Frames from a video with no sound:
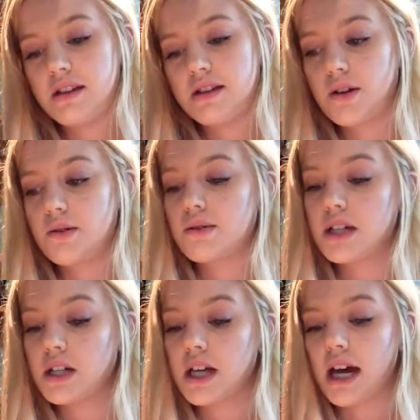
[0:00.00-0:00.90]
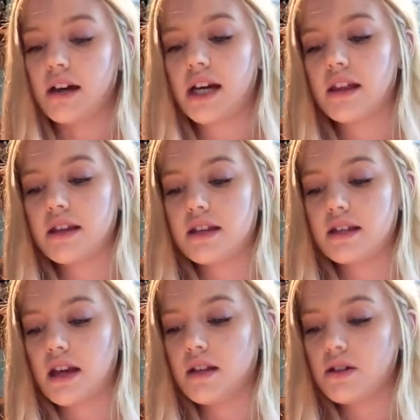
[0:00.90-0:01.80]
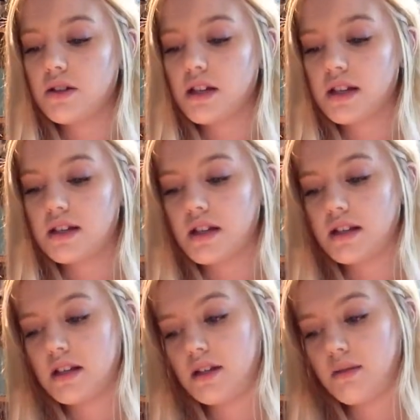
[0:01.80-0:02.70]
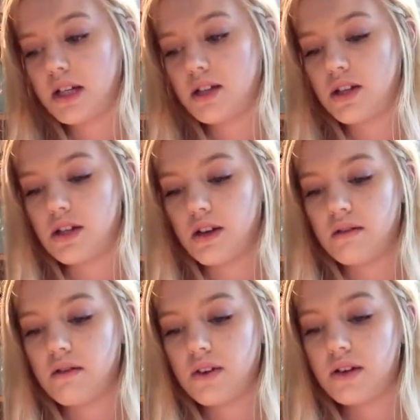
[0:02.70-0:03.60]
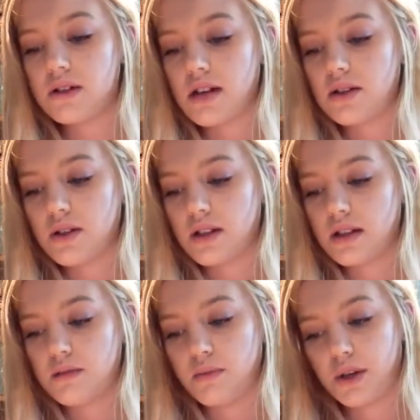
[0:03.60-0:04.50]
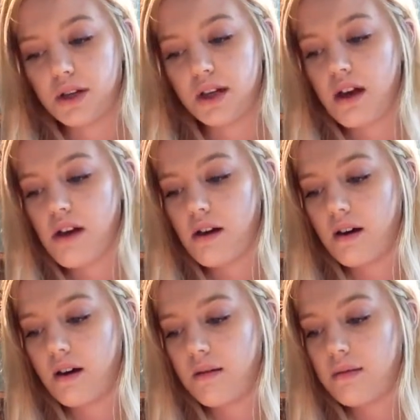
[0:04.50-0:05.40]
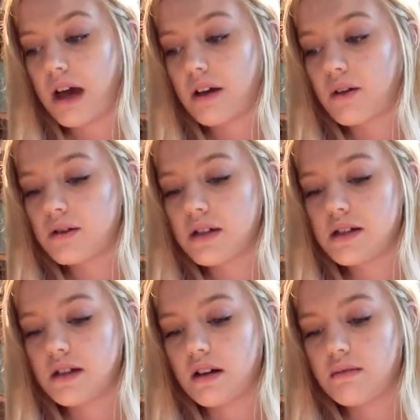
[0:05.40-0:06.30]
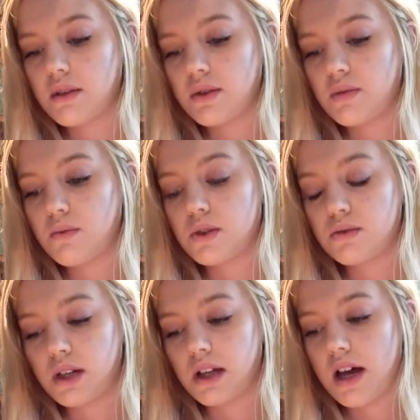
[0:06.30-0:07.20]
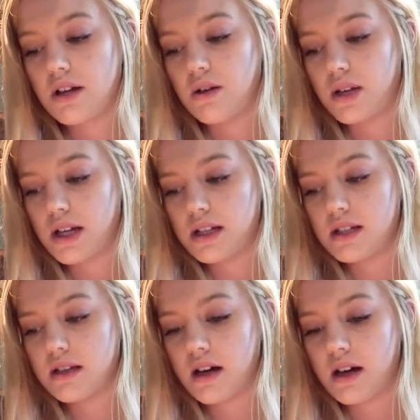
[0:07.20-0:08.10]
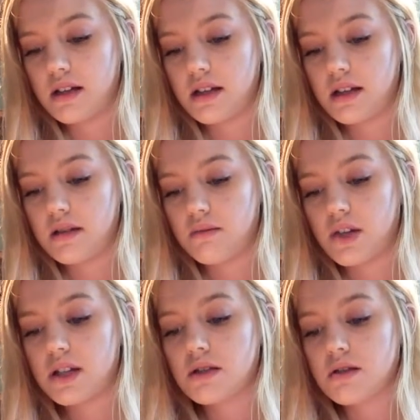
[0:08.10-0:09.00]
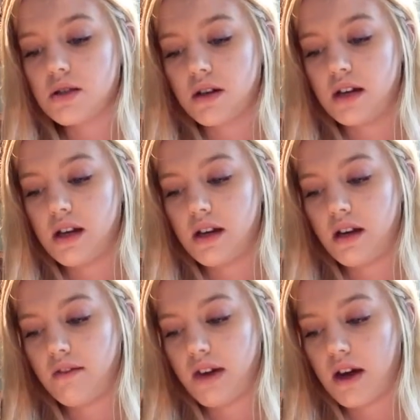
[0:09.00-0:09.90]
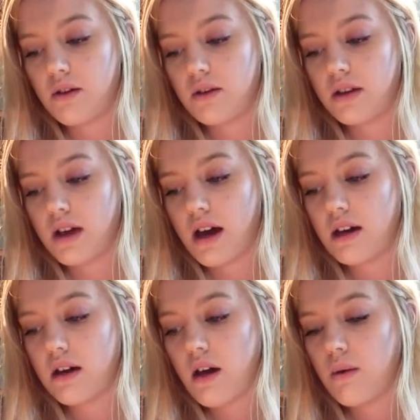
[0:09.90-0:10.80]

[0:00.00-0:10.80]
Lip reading: So, Dear Diary, this entry is a continuation of the first entry in this book. That ghost I saw in my room was real. I know it is. I did some research on it, and I found that